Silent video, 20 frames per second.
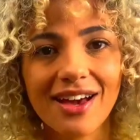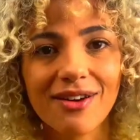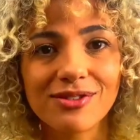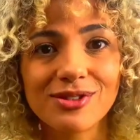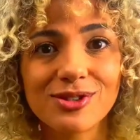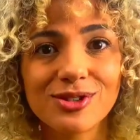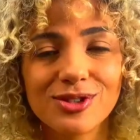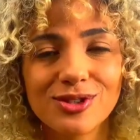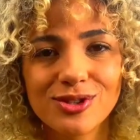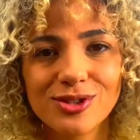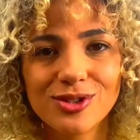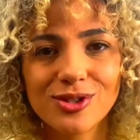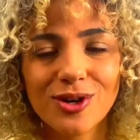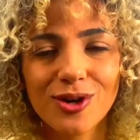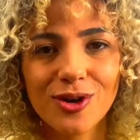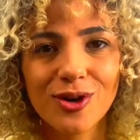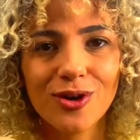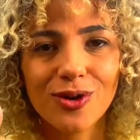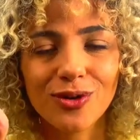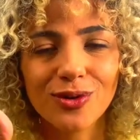that was
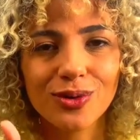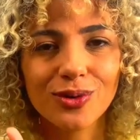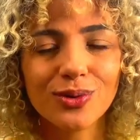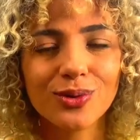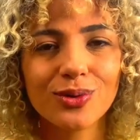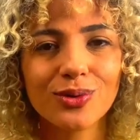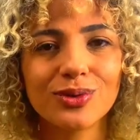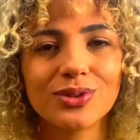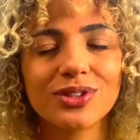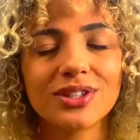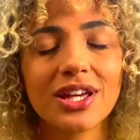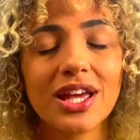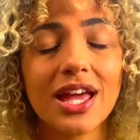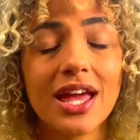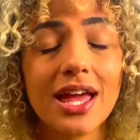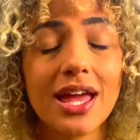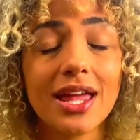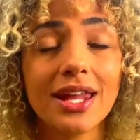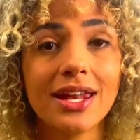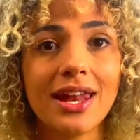so good.
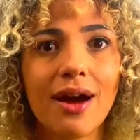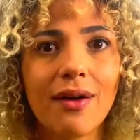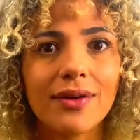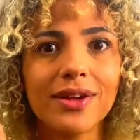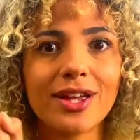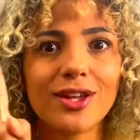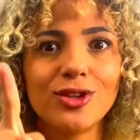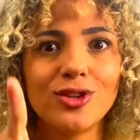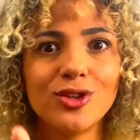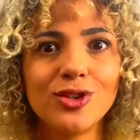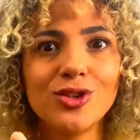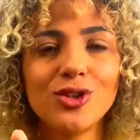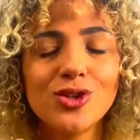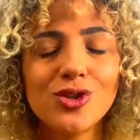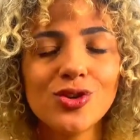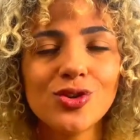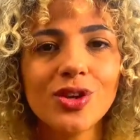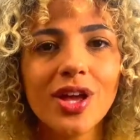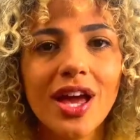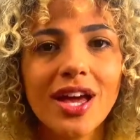Now, can
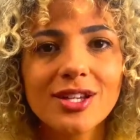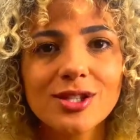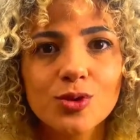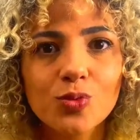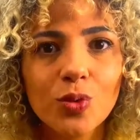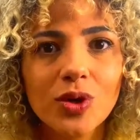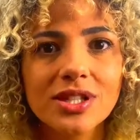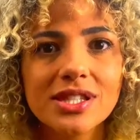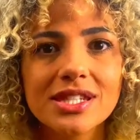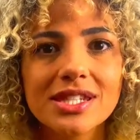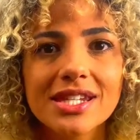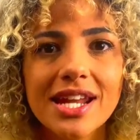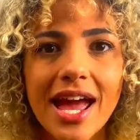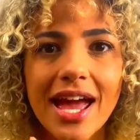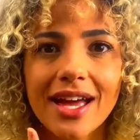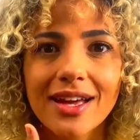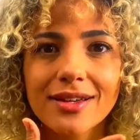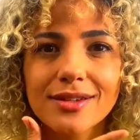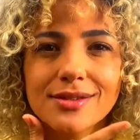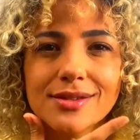you guess what's
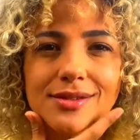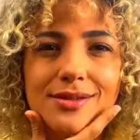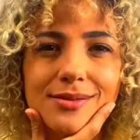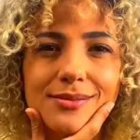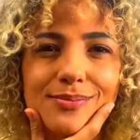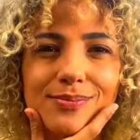next?